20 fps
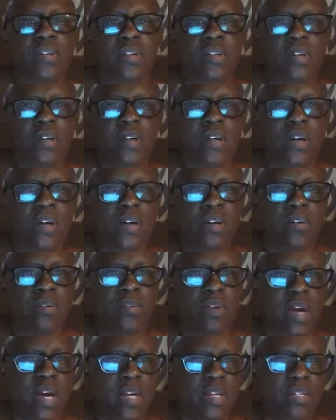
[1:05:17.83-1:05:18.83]
All
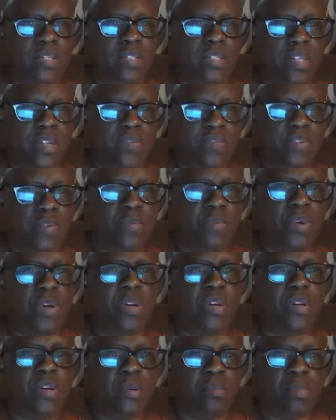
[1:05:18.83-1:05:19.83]
right, Stevie
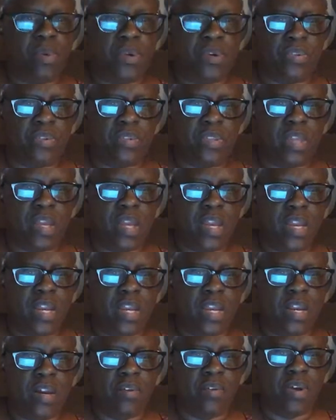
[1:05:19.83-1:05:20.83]
Wonder birthday
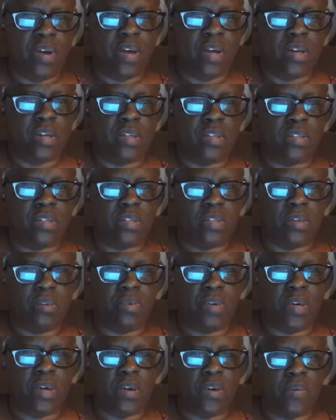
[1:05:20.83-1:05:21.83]
lyrics. Here
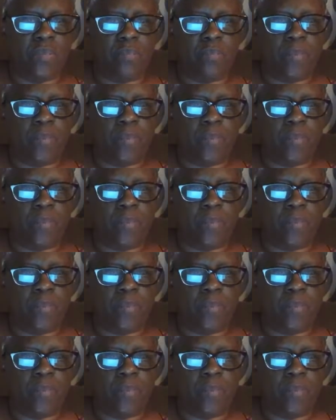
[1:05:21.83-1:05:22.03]
we go.